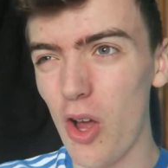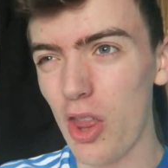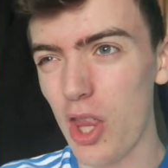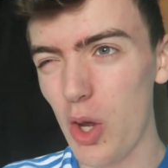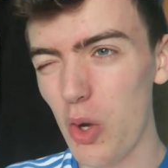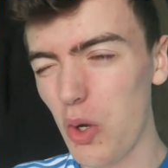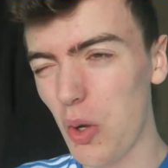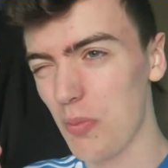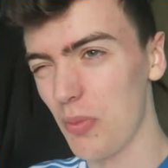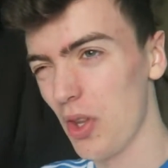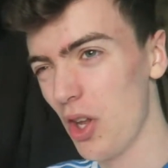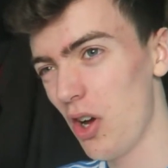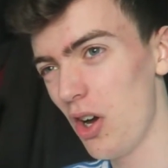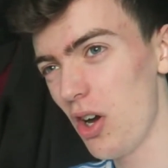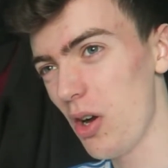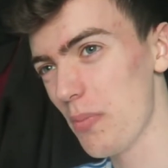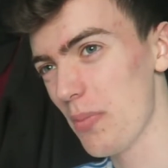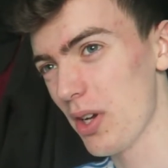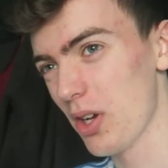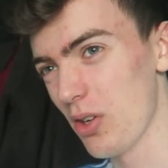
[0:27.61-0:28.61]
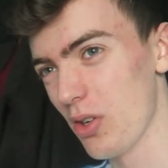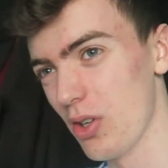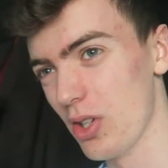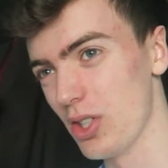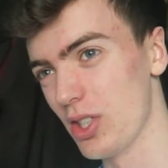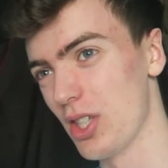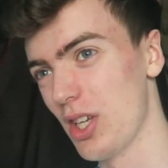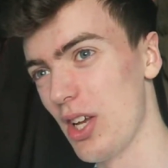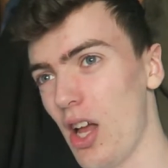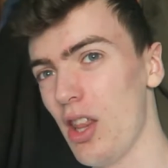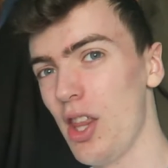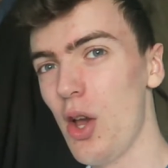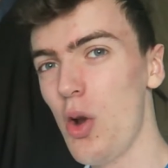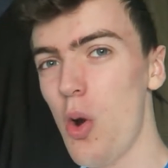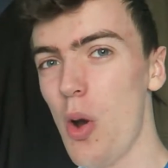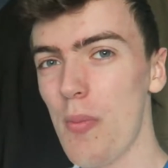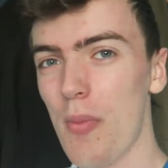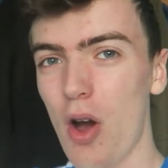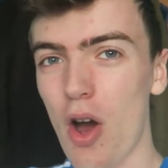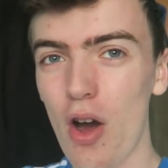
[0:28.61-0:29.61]
although I'm not, because
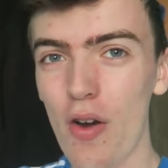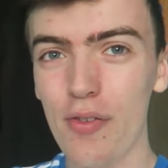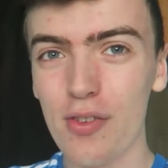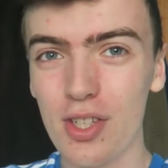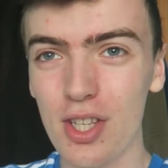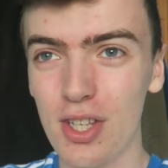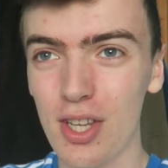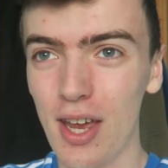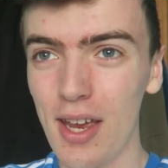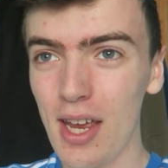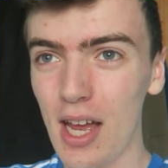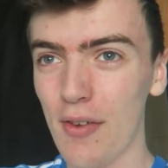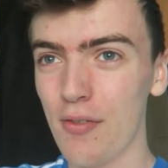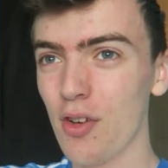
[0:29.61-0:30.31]
although I'm off today,